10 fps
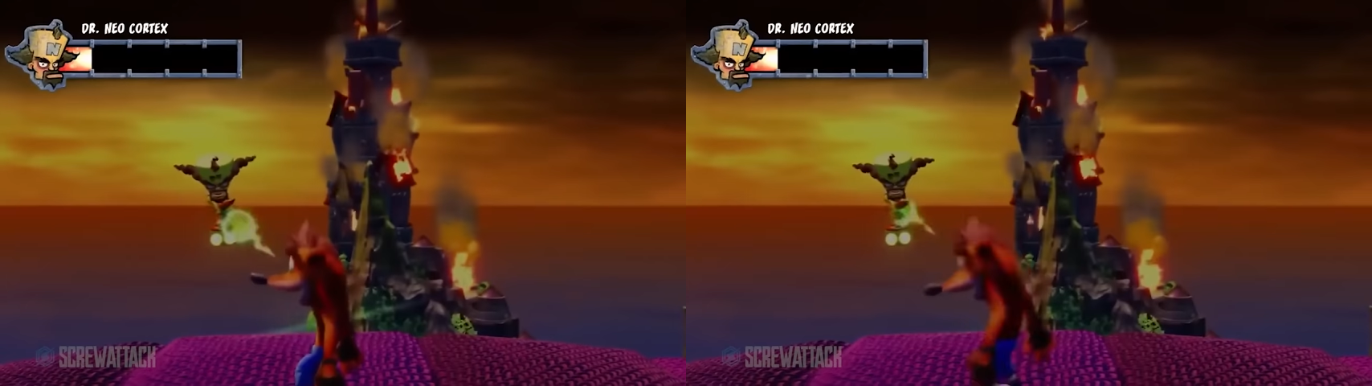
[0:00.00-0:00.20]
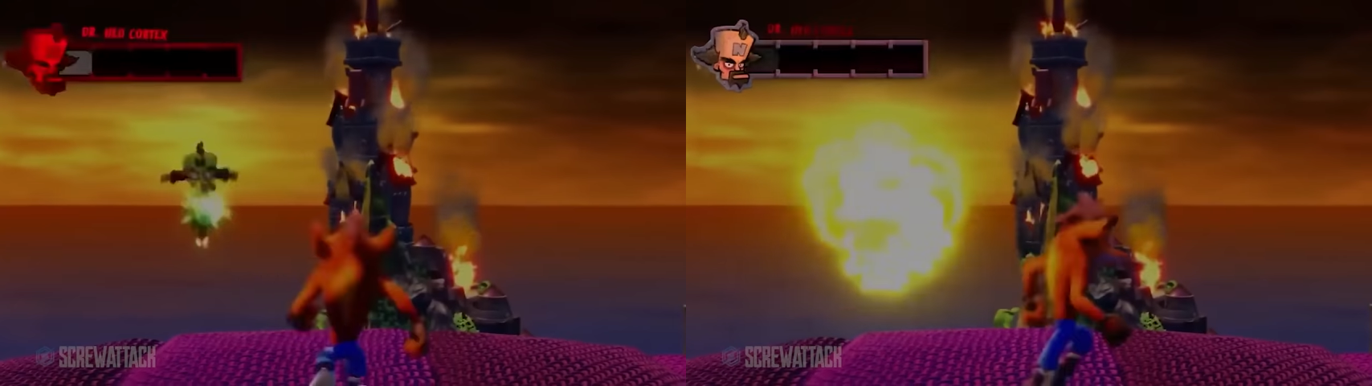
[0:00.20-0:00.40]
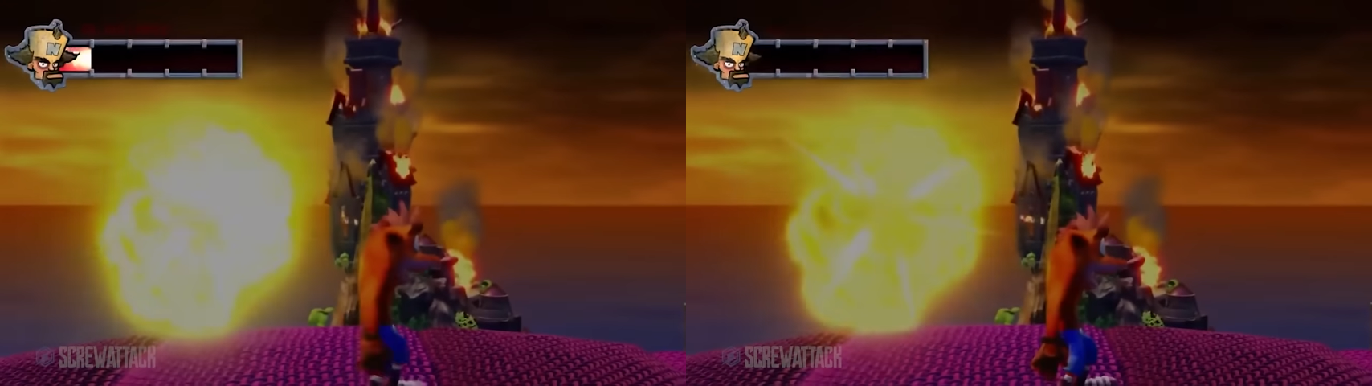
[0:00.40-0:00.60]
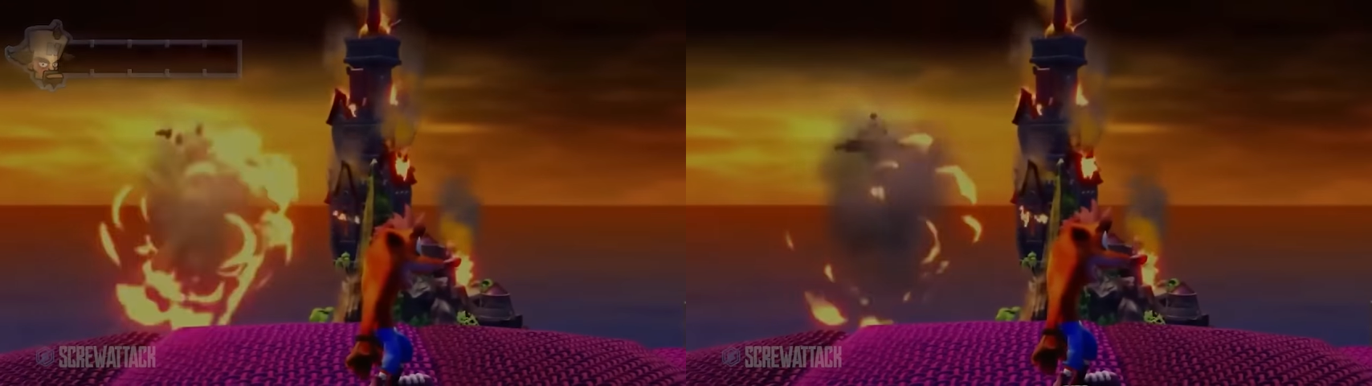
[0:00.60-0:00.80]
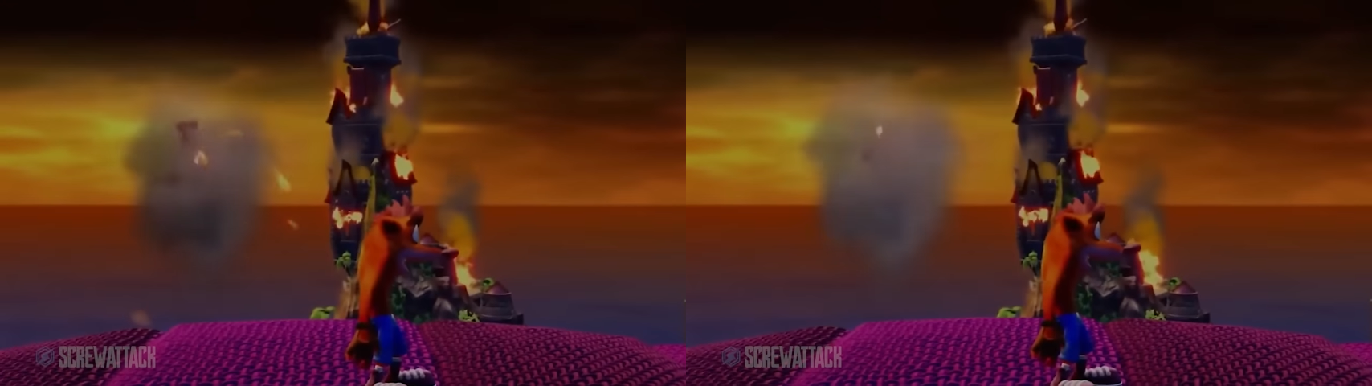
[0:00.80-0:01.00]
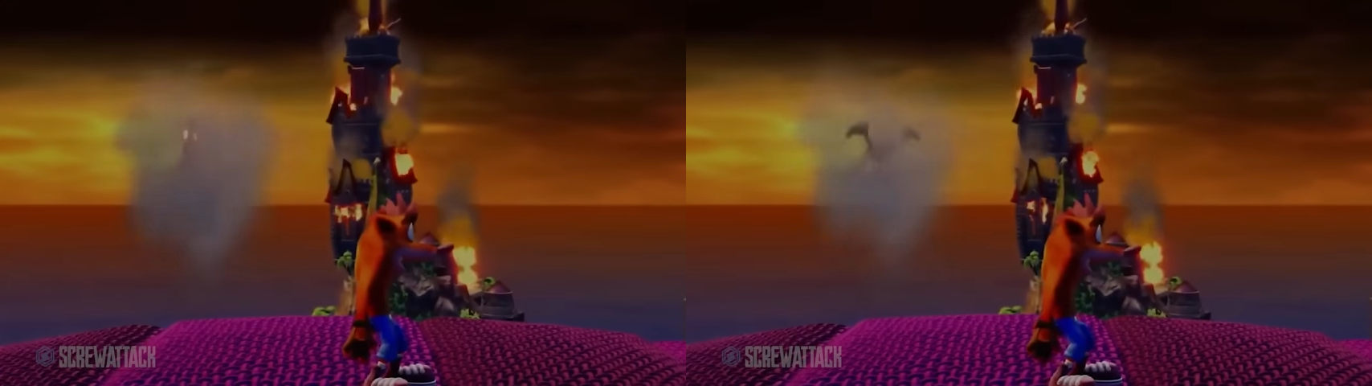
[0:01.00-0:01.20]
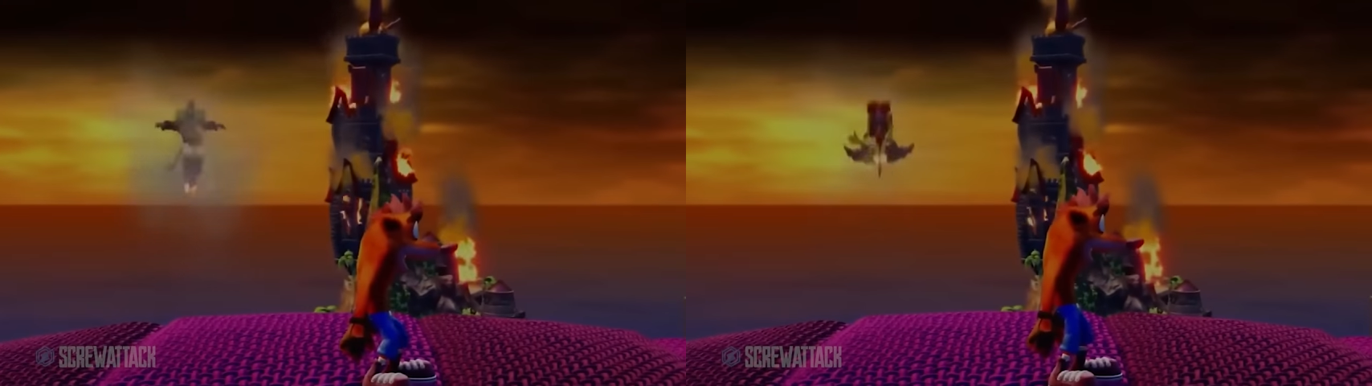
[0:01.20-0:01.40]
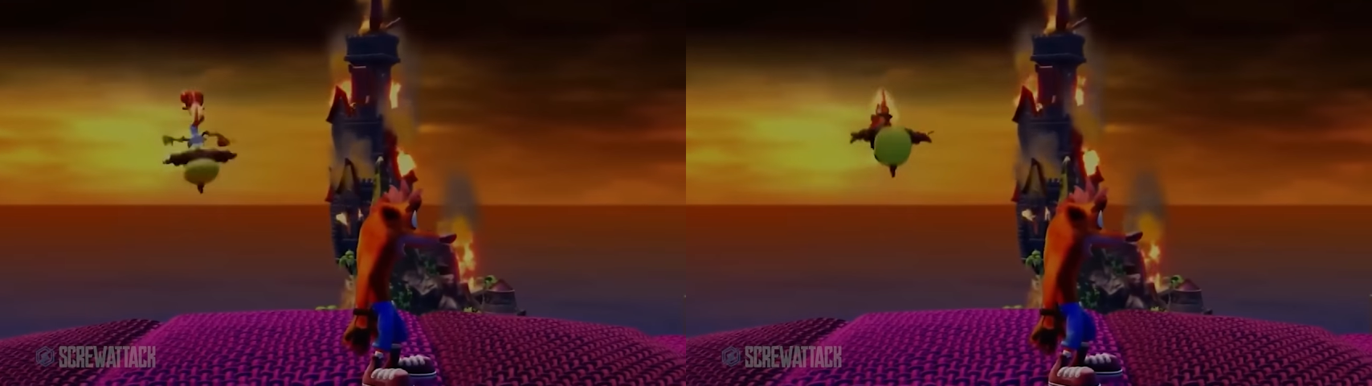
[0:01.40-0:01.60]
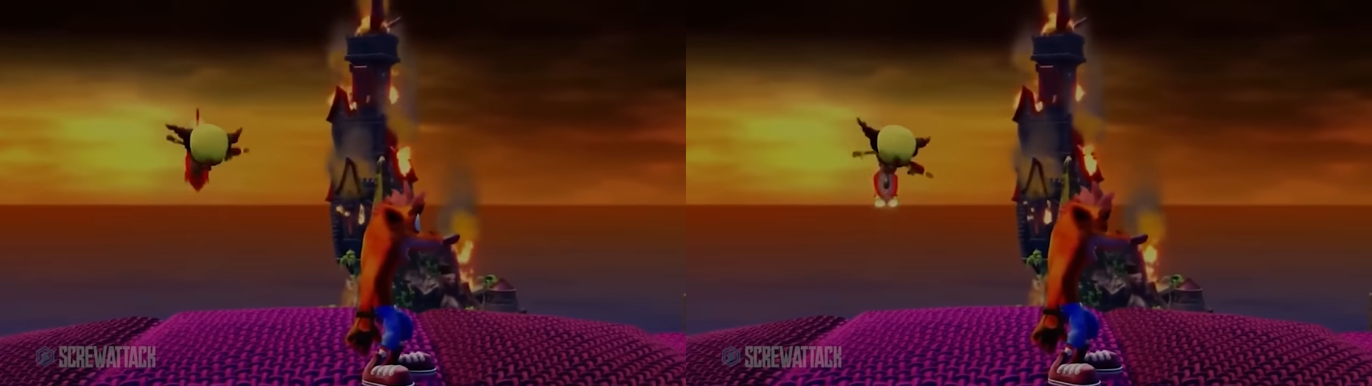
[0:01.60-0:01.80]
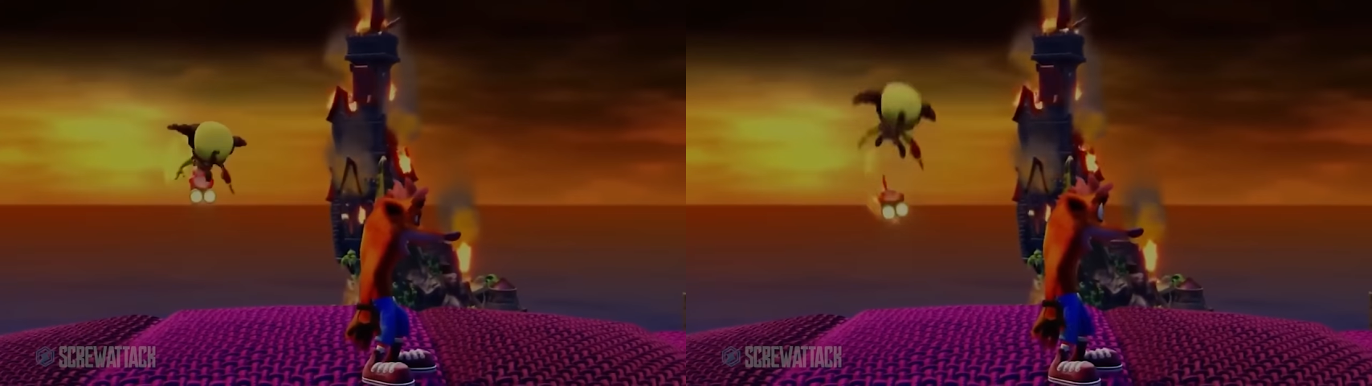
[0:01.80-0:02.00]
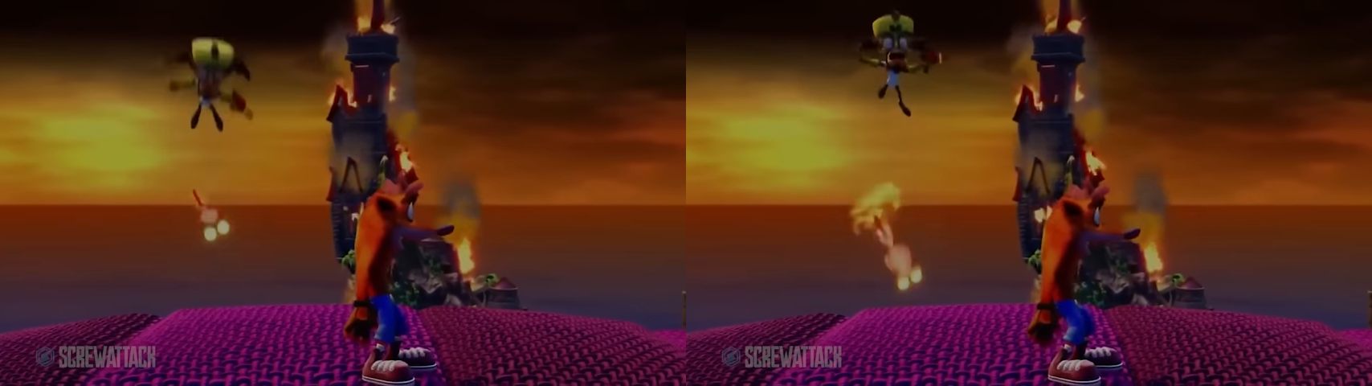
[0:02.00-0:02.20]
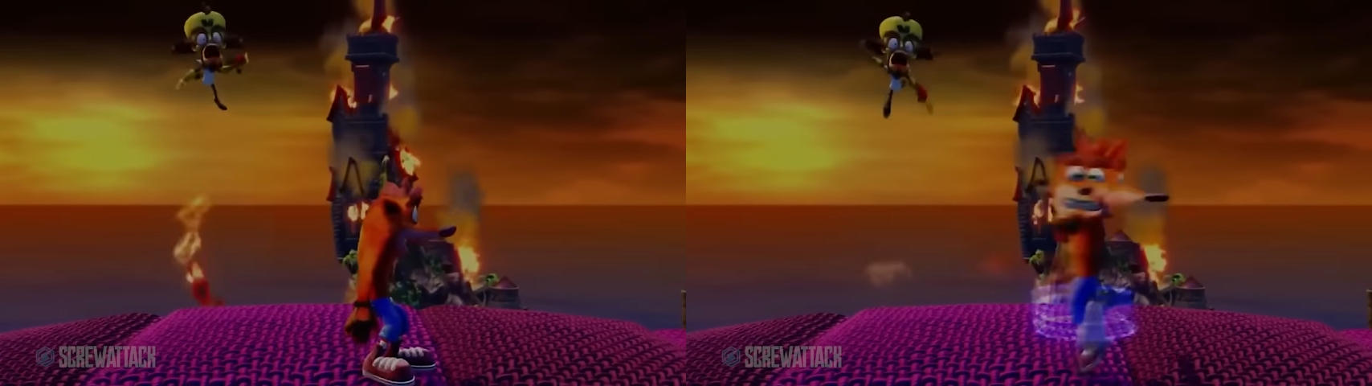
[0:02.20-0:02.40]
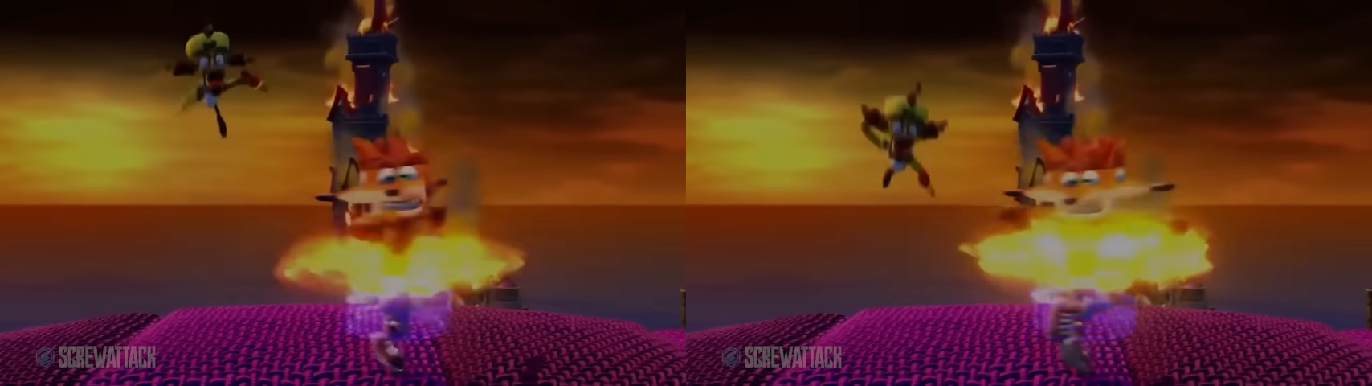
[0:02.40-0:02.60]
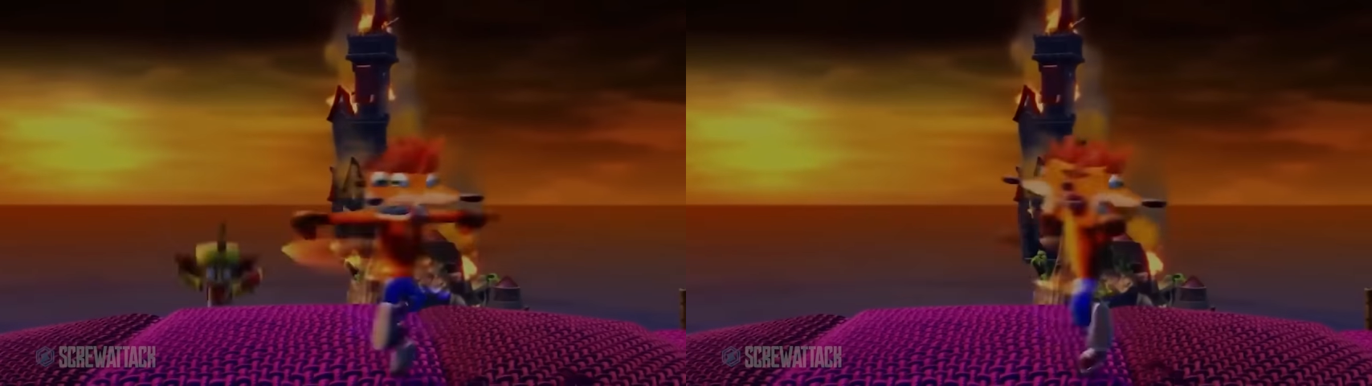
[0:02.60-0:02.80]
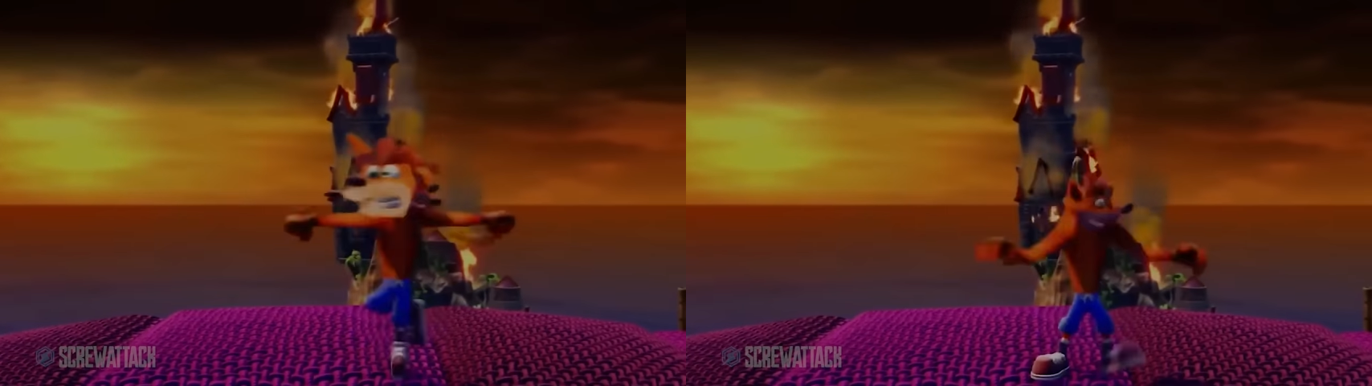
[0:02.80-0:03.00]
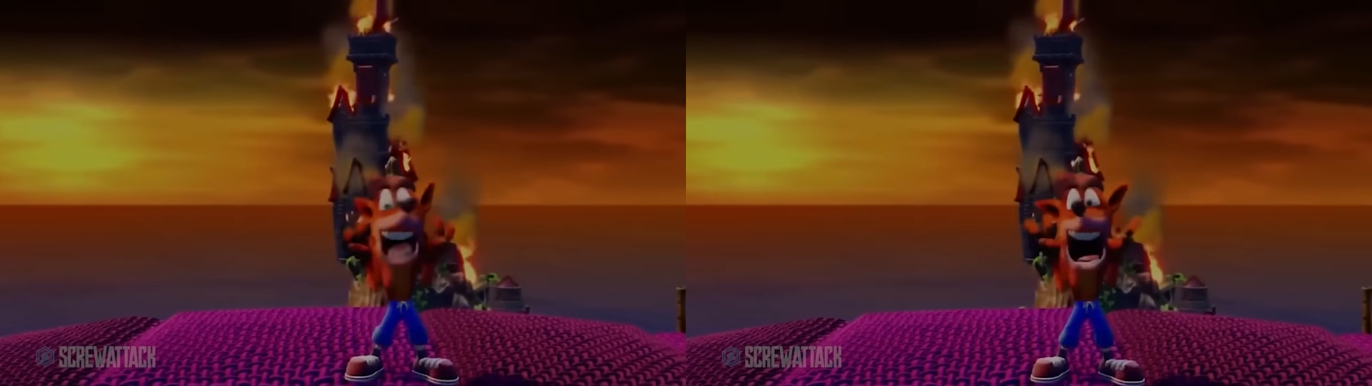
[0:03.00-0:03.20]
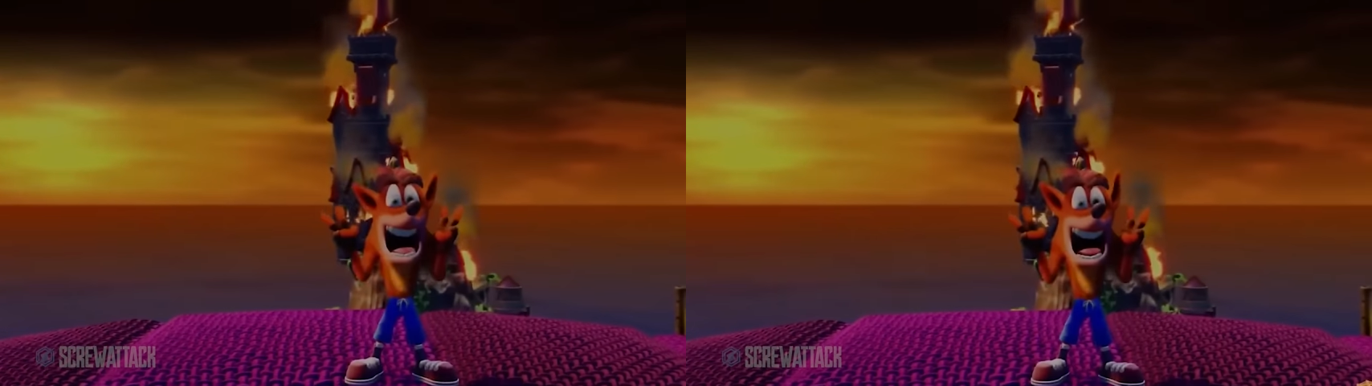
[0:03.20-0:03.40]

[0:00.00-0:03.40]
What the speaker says: [unreadable: no face in view]